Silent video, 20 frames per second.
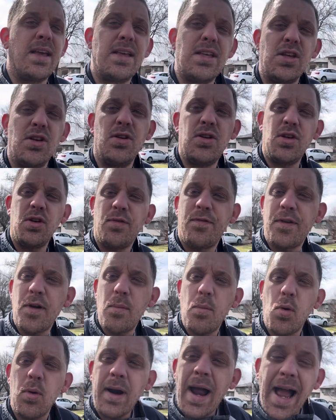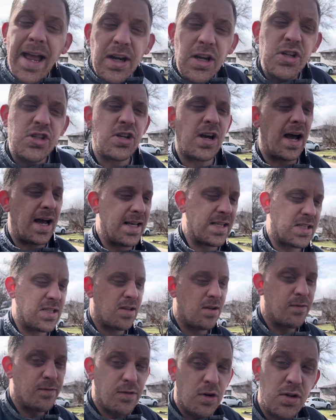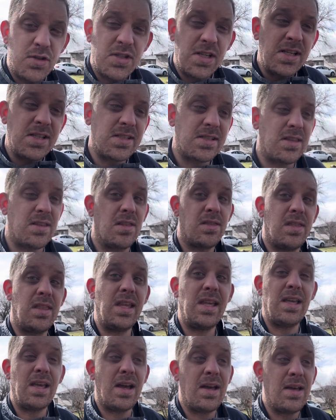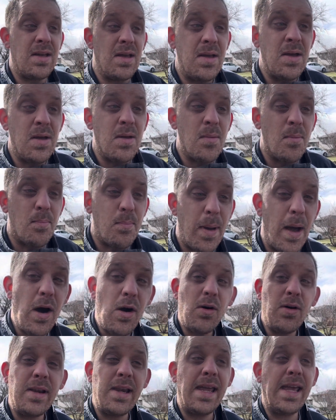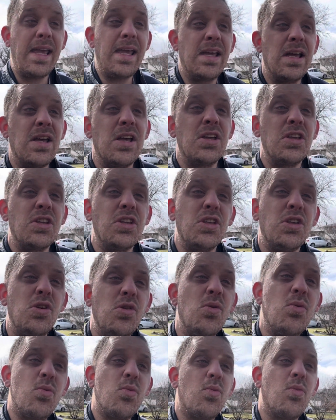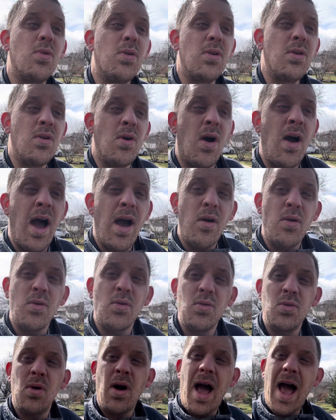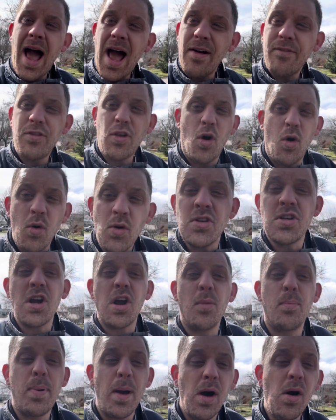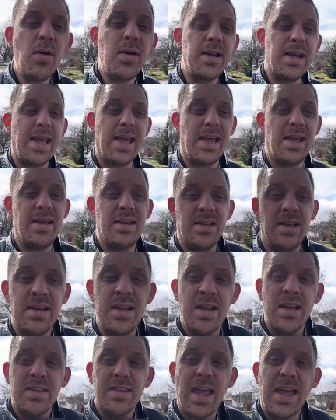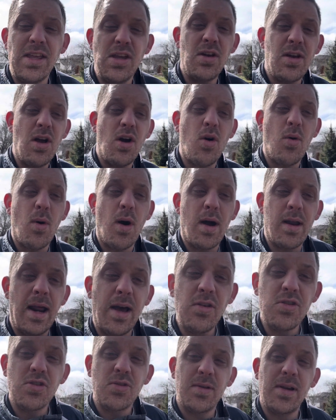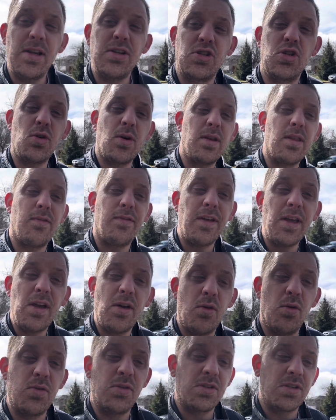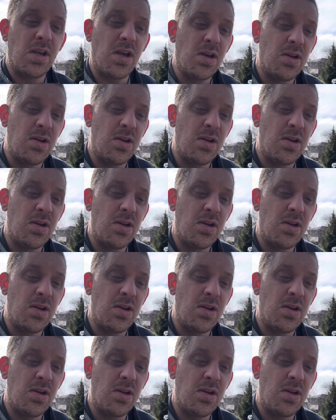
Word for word: You, you feel more energized versus the balcony. You have the whole entire balcony that you can go on out to and enjoy the views.